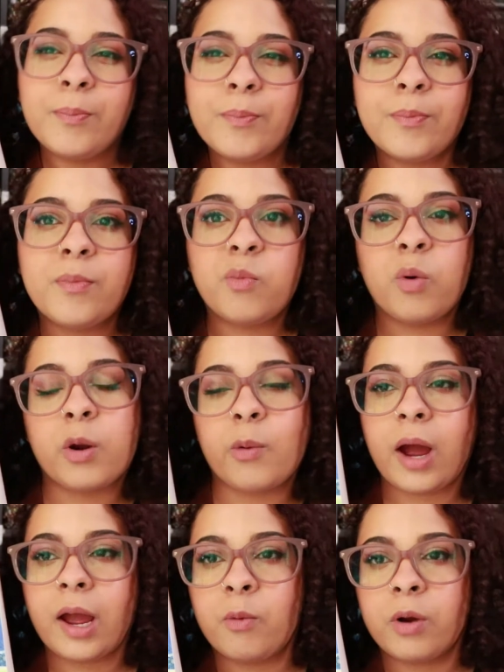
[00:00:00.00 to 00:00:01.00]
hmm, what do
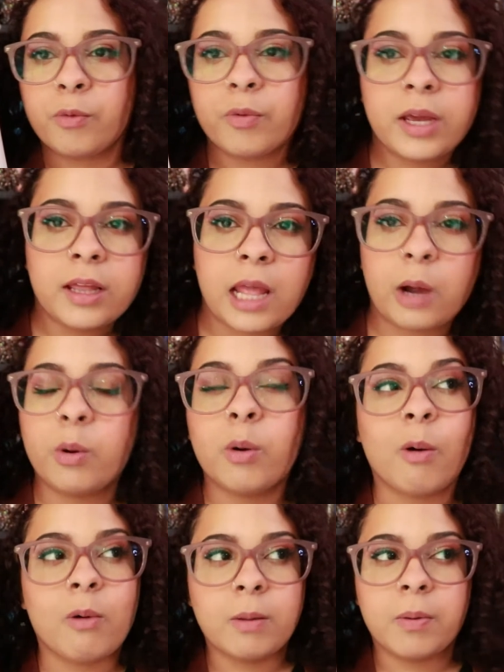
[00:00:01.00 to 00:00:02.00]
I want to read? Like what do
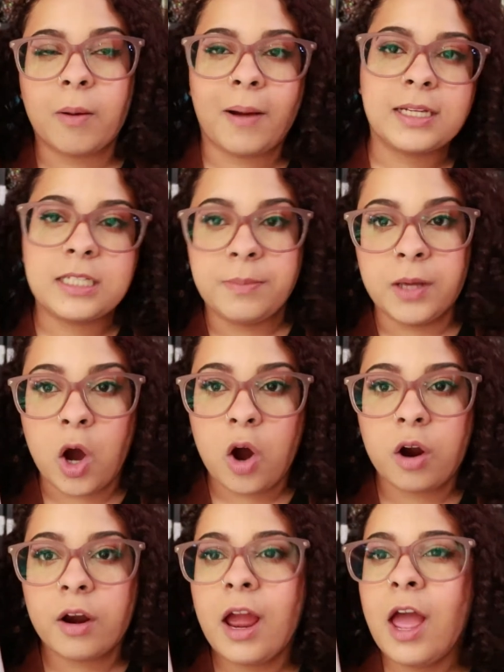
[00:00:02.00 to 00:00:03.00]
I want to put on my
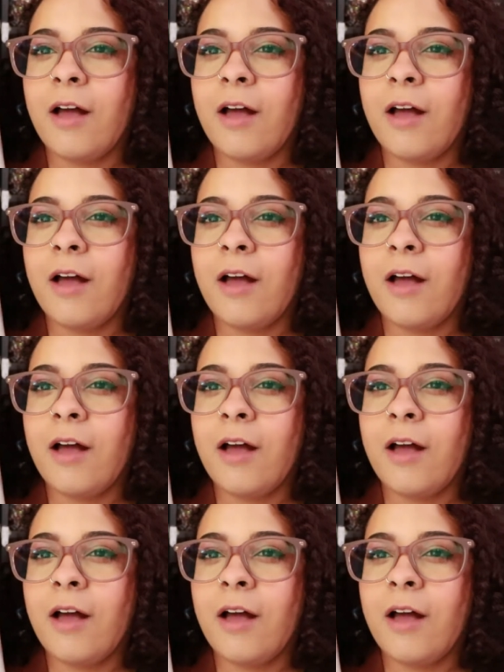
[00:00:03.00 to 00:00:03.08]
TBR?